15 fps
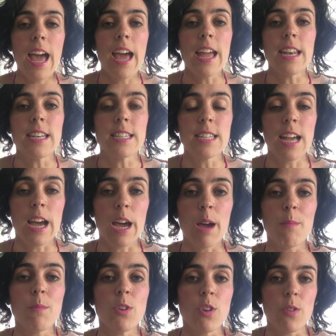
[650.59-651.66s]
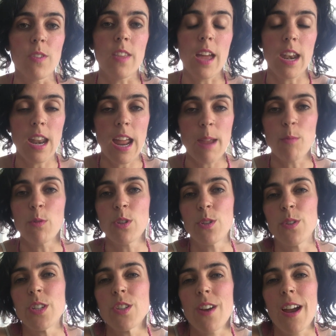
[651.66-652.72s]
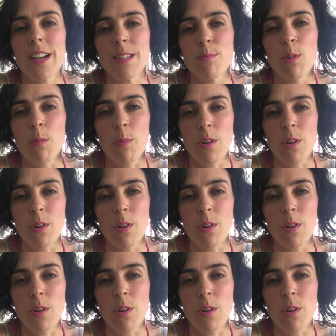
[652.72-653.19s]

and you're then able to attract more